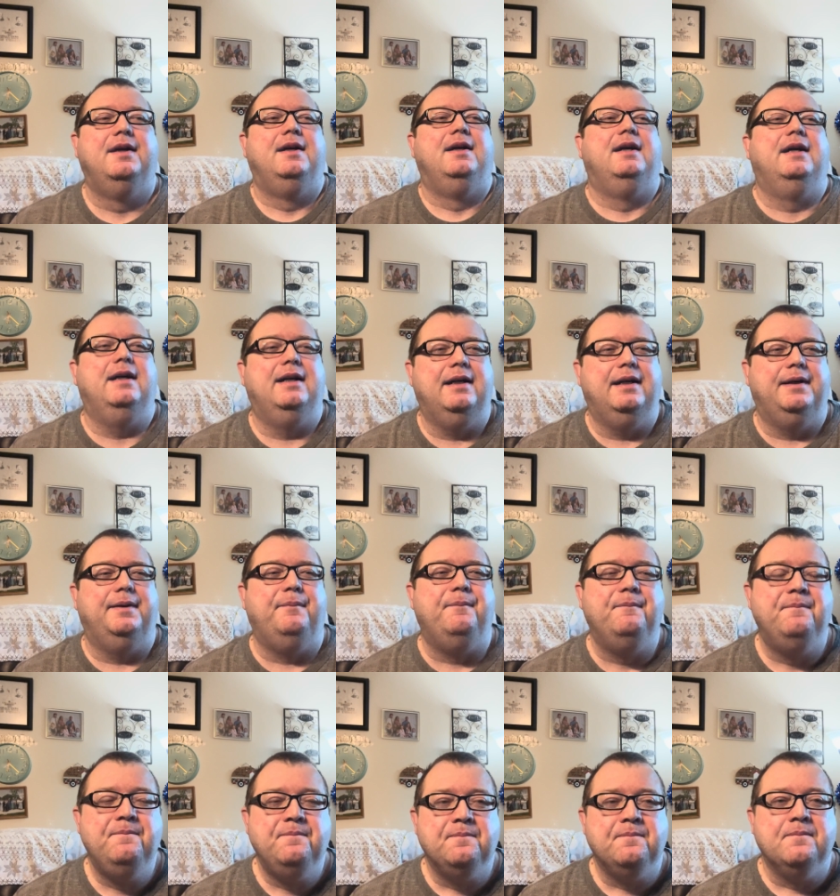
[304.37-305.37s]
Yeah,
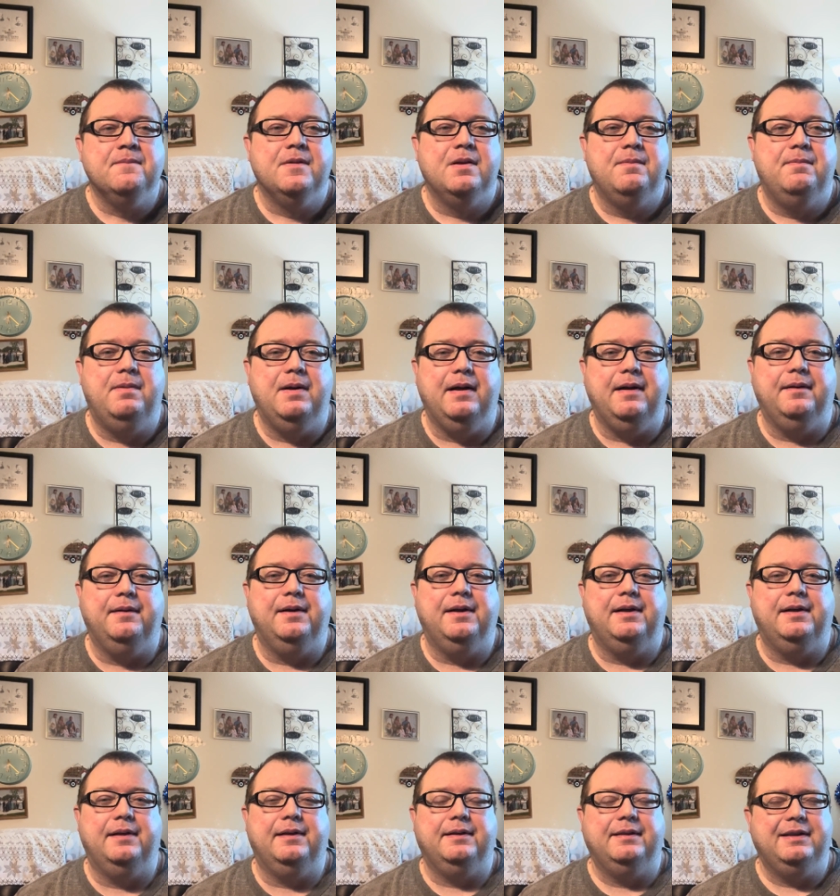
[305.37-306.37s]

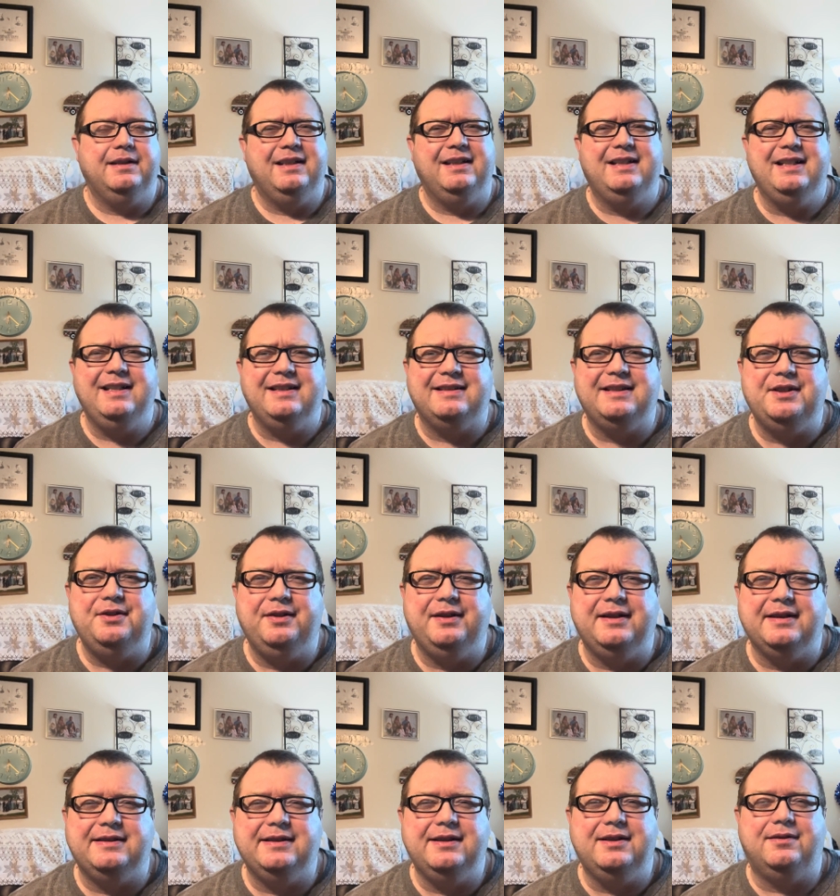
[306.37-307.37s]
I think it's Henry
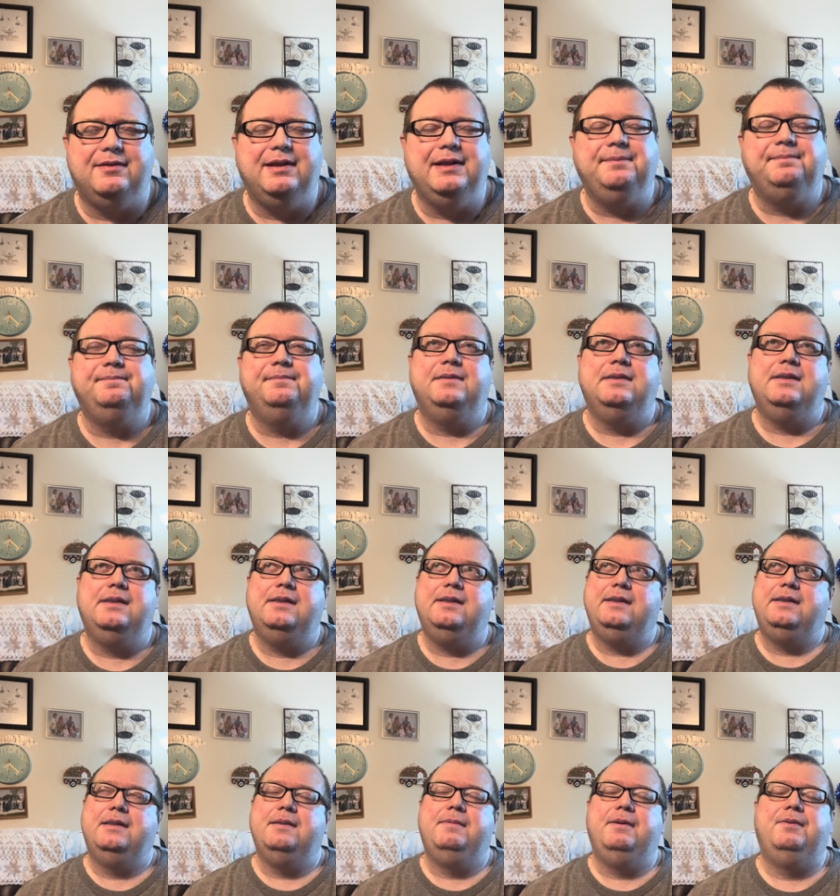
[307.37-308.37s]
Cavill, right? I
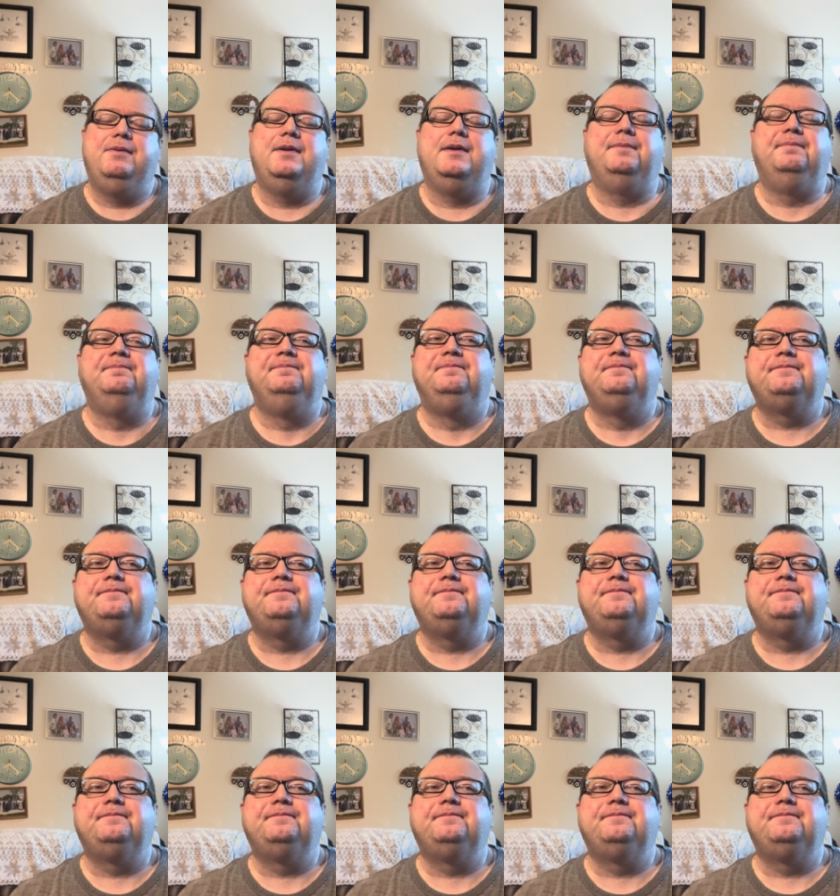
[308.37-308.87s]
could be wrong.